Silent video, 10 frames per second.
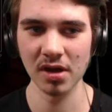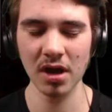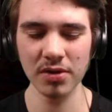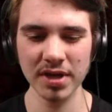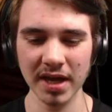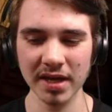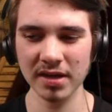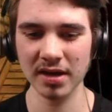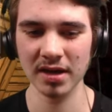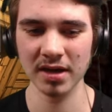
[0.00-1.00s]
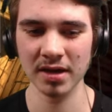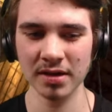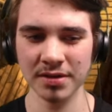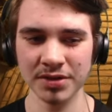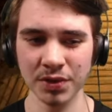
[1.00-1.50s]
Okay,
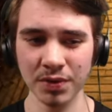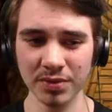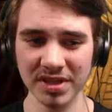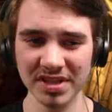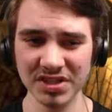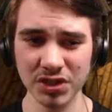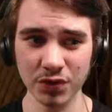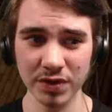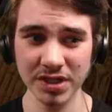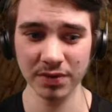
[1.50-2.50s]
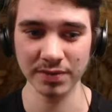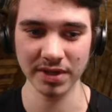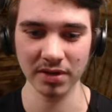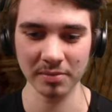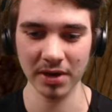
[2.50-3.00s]
uh, don't know what that screeching was
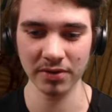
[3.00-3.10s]
all about.